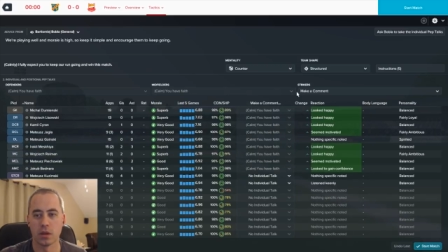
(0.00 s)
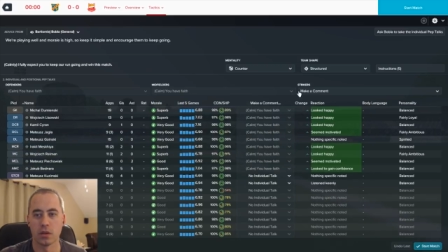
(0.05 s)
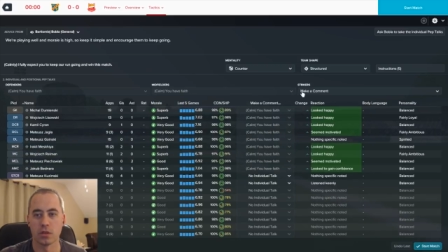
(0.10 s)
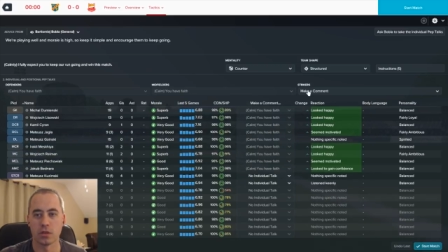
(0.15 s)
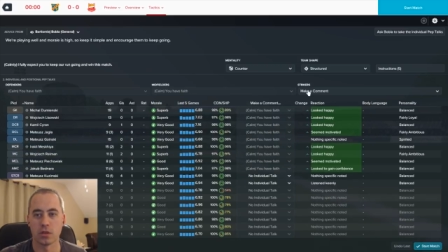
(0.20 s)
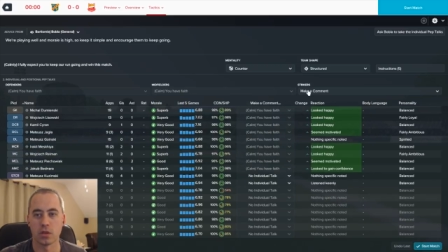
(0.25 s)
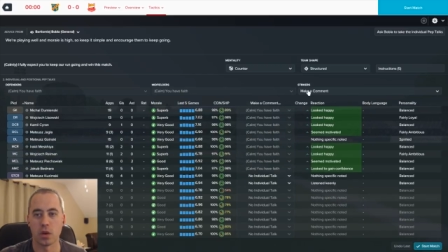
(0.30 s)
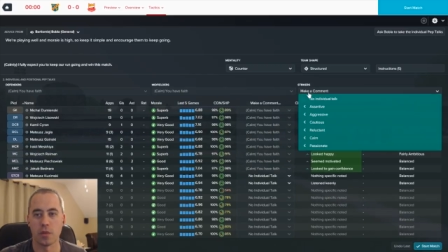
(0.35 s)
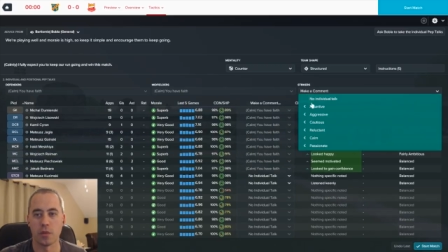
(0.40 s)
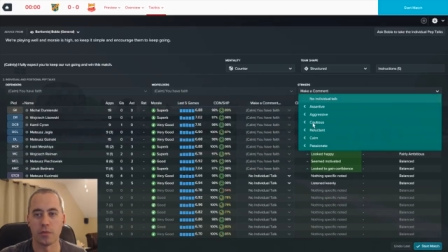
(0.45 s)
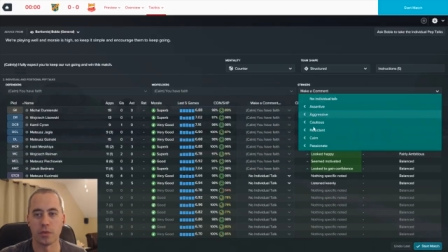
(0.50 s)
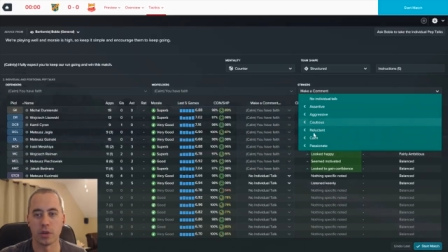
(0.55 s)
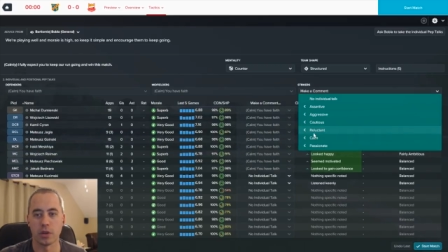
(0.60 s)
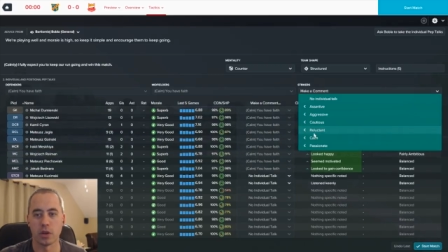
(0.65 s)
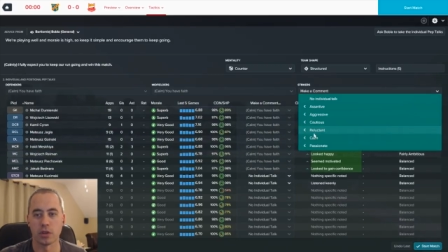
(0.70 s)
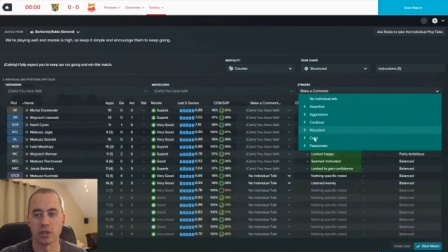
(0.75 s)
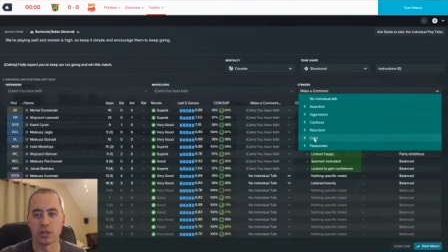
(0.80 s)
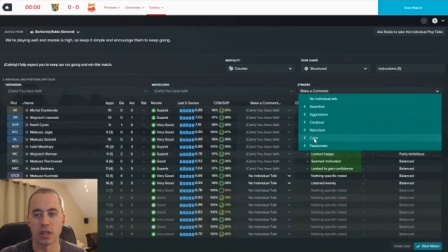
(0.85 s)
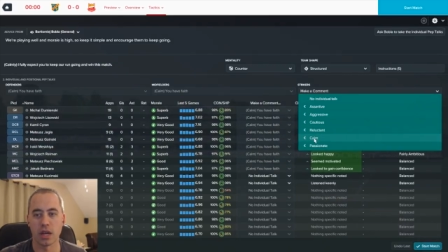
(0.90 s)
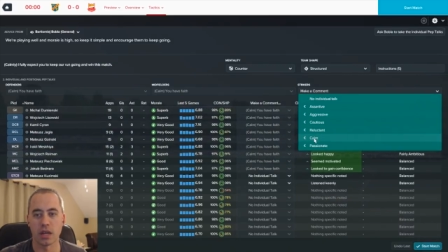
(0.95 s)
So hopefully
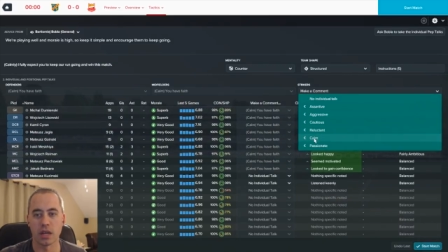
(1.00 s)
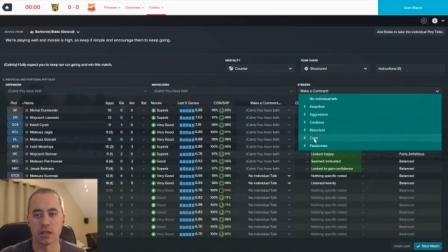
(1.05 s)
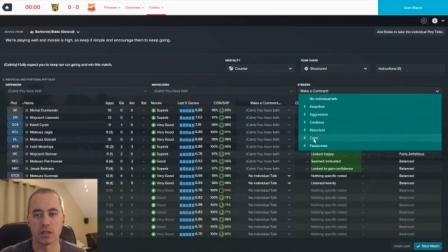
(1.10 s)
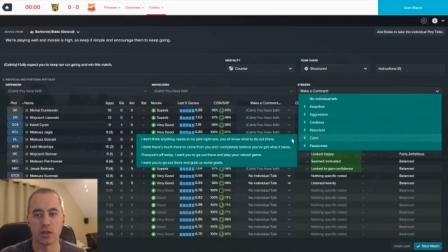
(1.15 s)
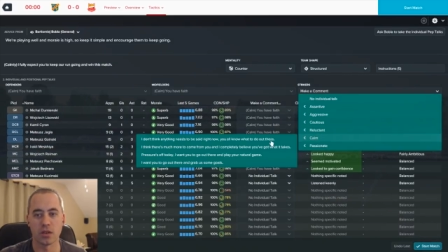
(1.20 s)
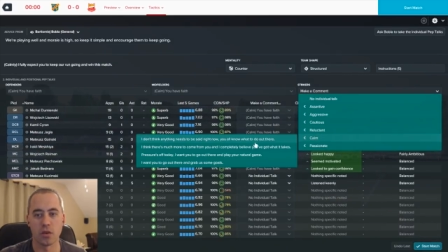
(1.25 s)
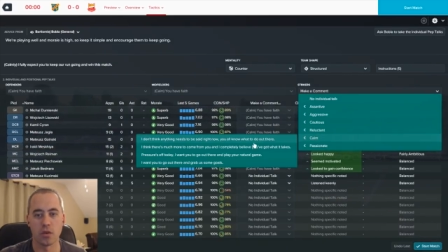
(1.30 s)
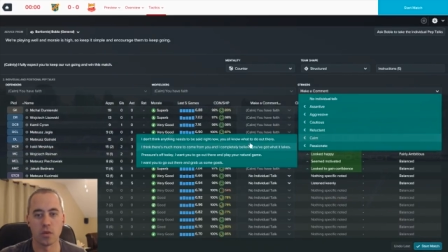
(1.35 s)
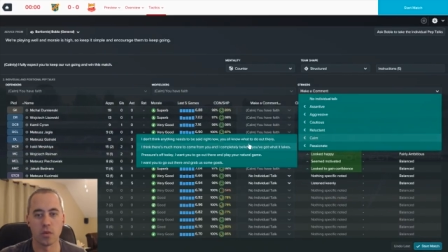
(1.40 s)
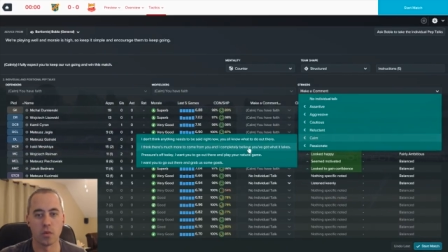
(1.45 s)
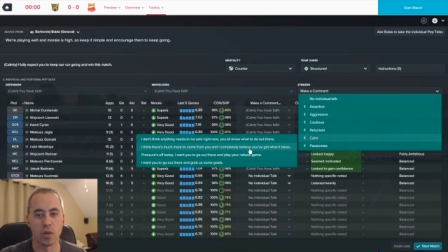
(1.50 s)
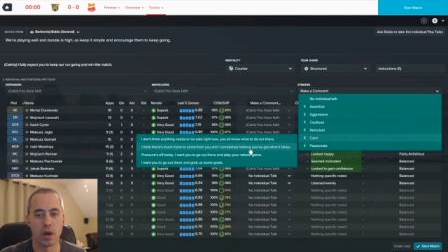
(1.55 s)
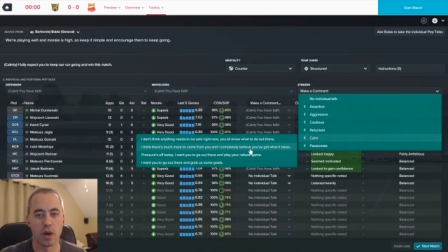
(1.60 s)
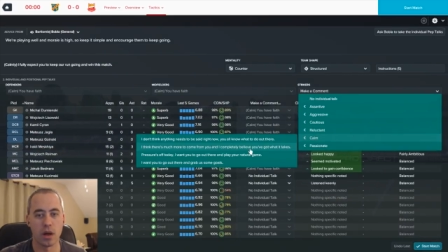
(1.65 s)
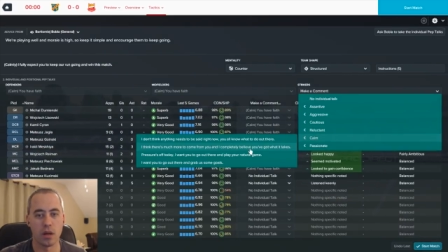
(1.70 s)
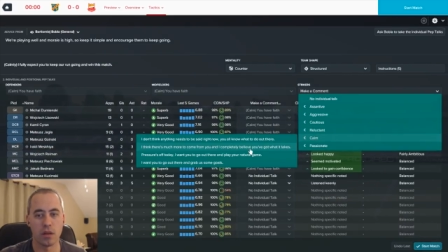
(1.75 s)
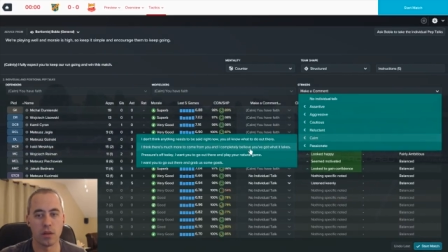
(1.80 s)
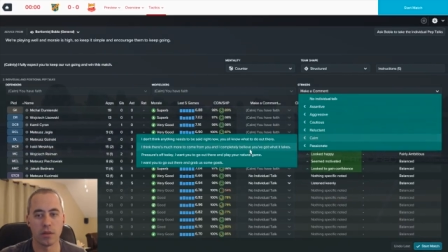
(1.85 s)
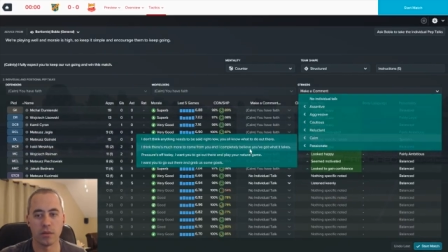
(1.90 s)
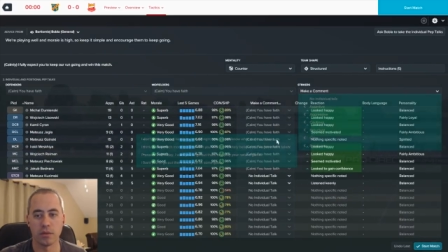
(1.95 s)
your day is going
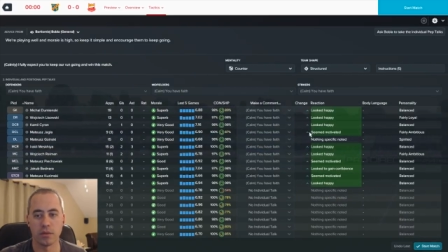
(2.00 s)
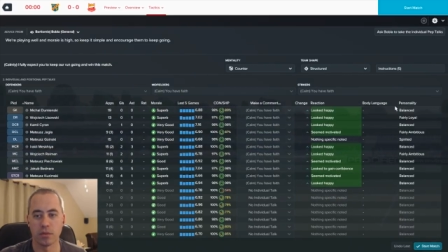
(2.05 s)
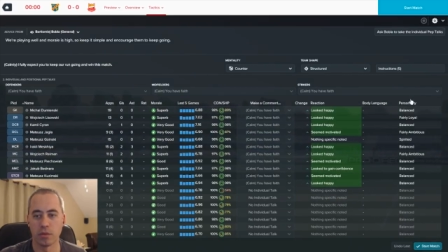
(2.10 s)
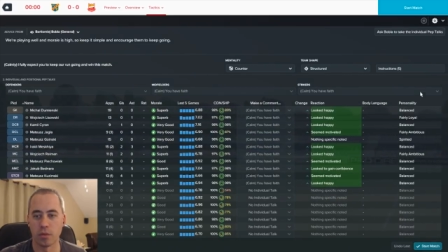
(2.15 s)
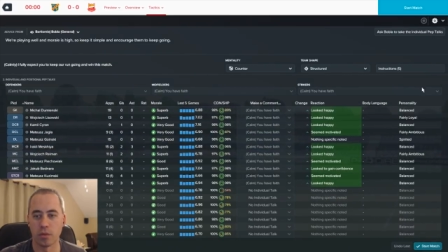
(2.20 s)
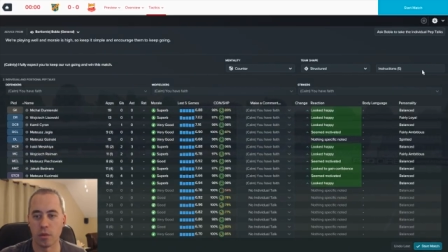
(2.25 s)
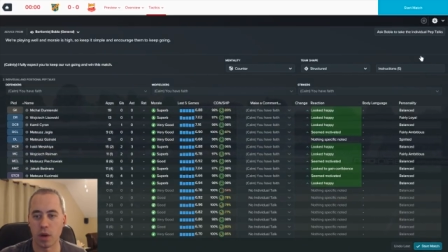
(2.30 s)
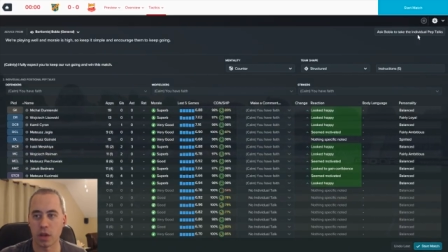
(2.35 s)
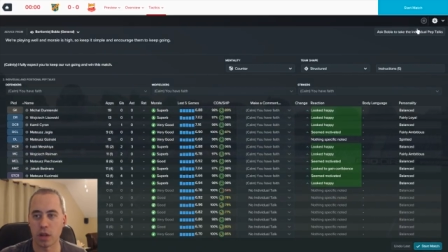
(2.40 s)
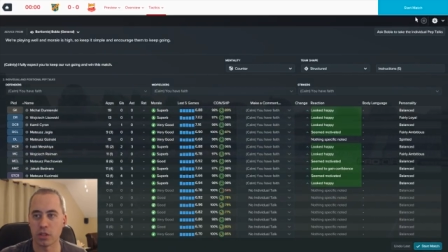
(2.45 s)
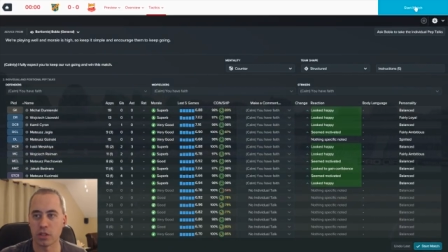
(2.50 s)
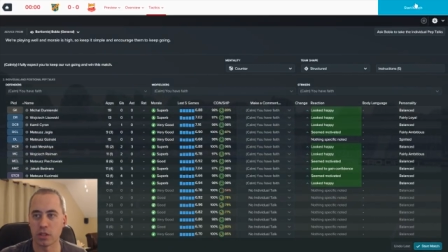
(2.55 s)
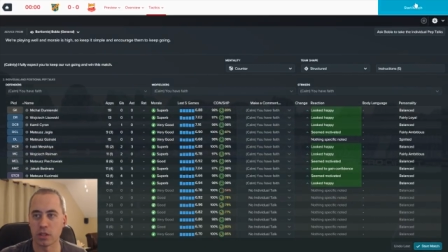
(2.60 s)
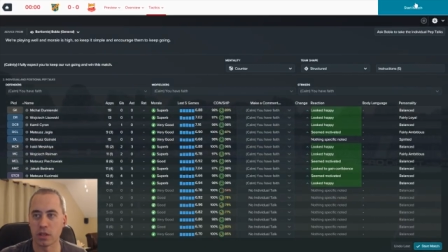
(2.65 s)
well. Watching